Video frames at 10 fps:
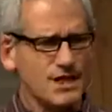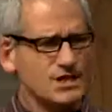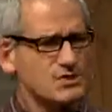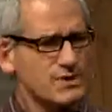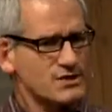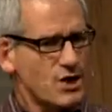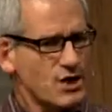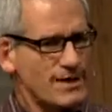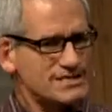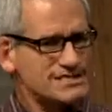So when I talk
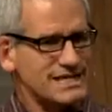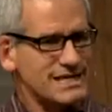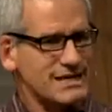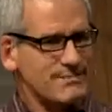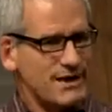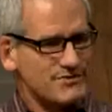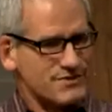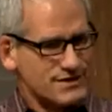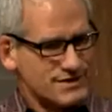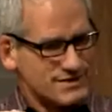about singing about
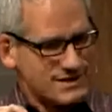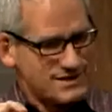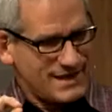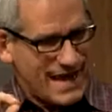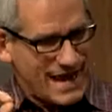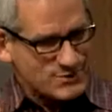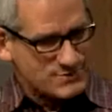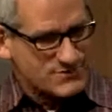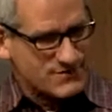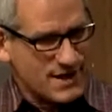the, the, the
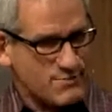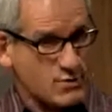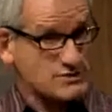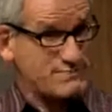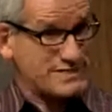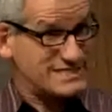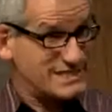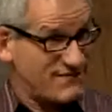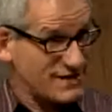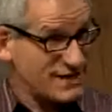attributes of God more
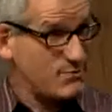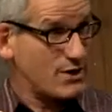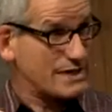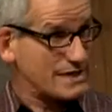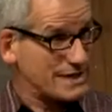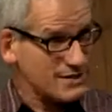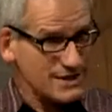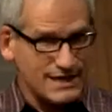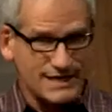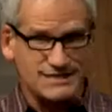specifically, more
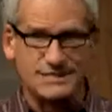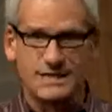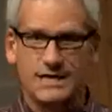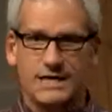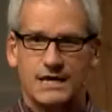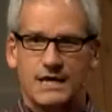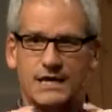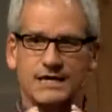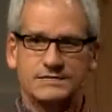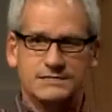clearly, it's,
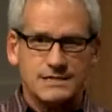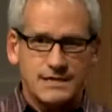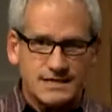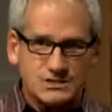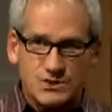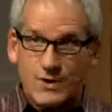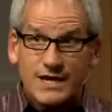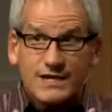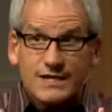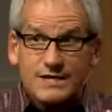it's, it's the
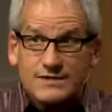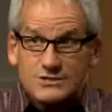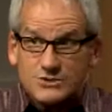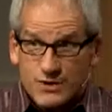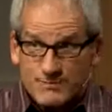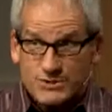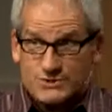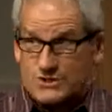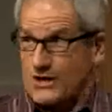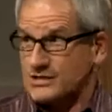way Scripture
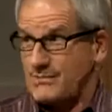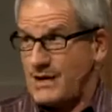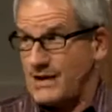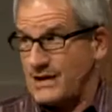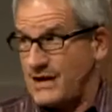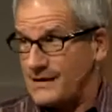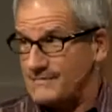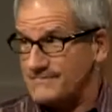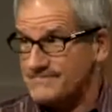talks about God.